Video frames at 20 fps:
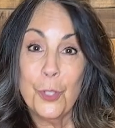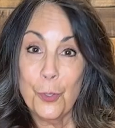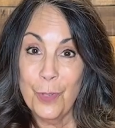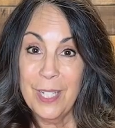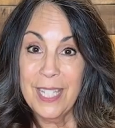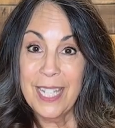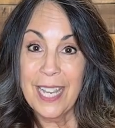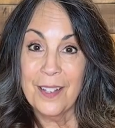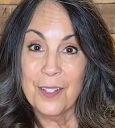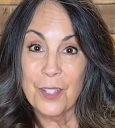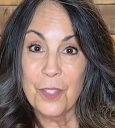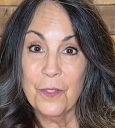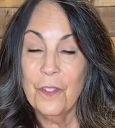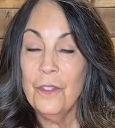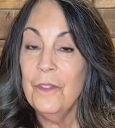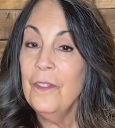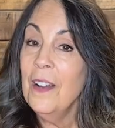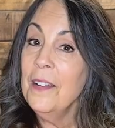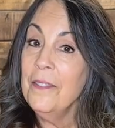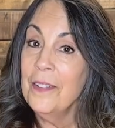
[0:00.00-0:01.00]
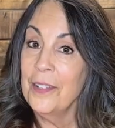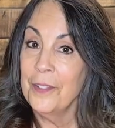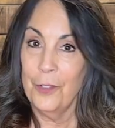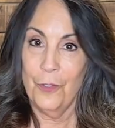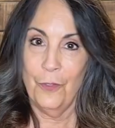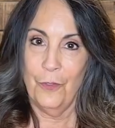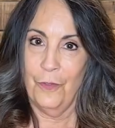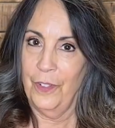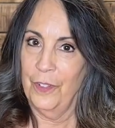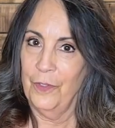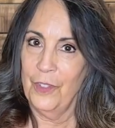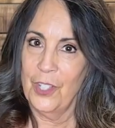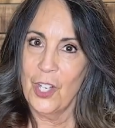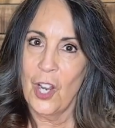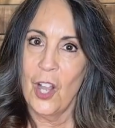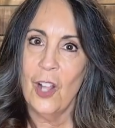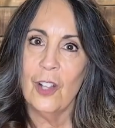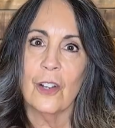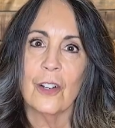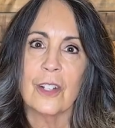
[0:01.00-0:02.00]
retails for
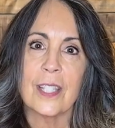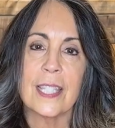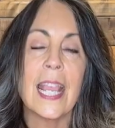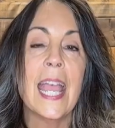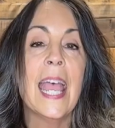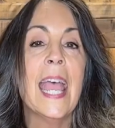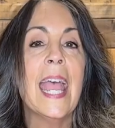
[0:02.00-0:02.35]
$550,